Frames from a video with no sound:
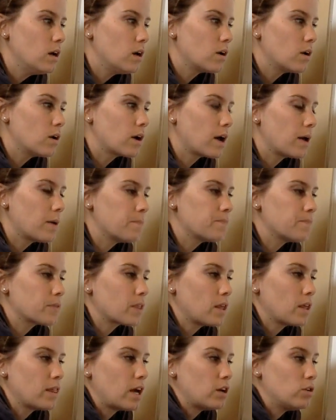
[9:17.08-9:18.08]
okay?
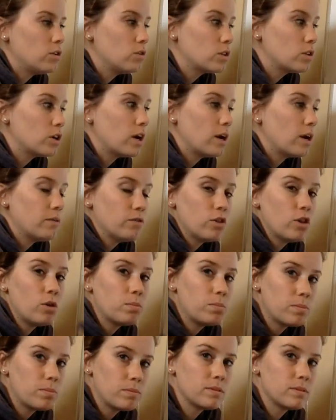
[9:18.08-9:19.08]
That nuclear
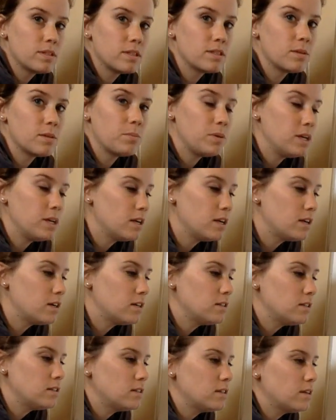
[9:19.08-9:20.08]
envelope
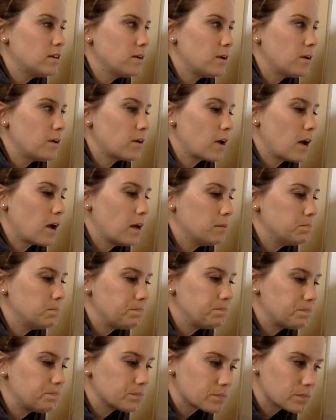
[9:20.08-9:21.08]
disappears, okay?
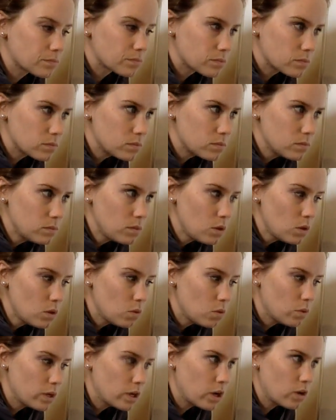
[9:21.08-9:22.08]

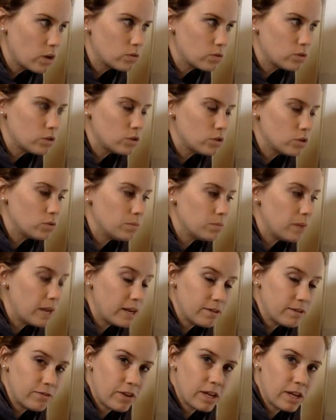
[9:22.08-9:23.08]
We go to
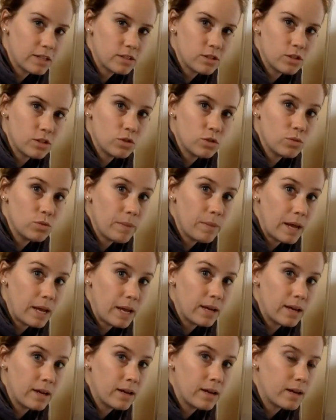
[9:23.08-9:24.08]
metaphase 2,
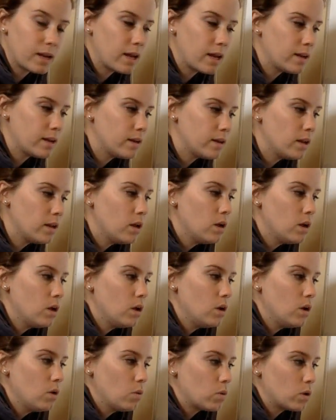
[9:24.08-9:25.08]
meta again.
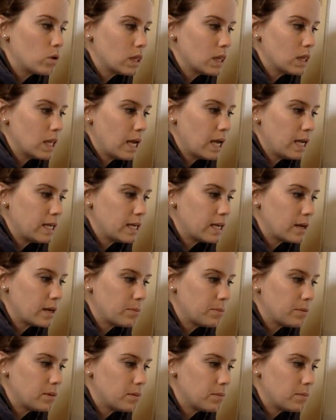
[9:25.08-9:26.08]
We're lining
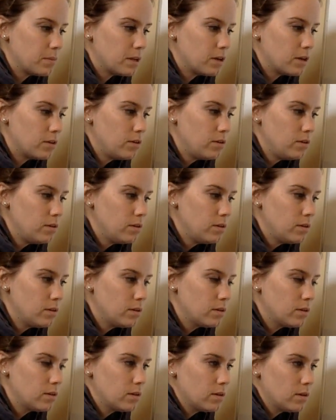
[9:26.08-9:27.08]
up in the middle,
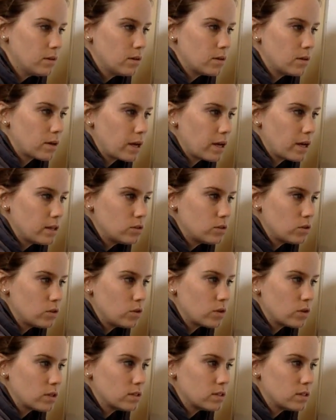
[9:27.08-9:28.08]
okay? So
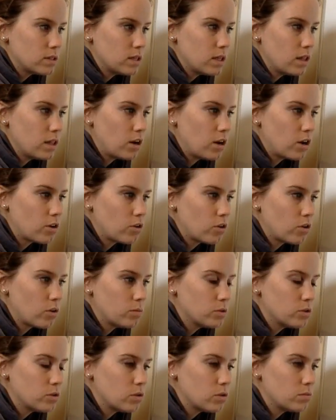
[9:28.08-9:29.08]
you can see that our
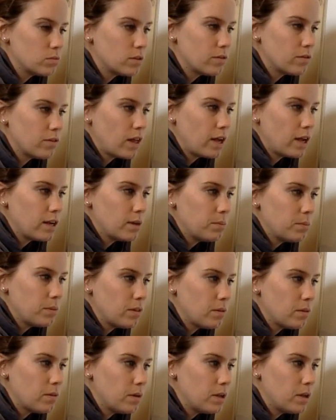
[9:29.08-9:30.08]
chromosomes have lined up
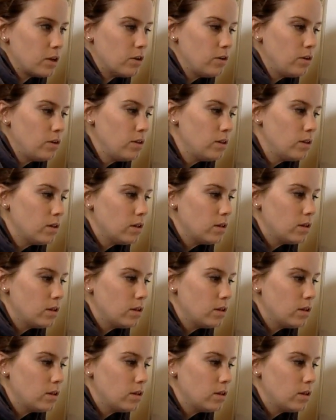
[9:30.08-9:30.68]
in the middle.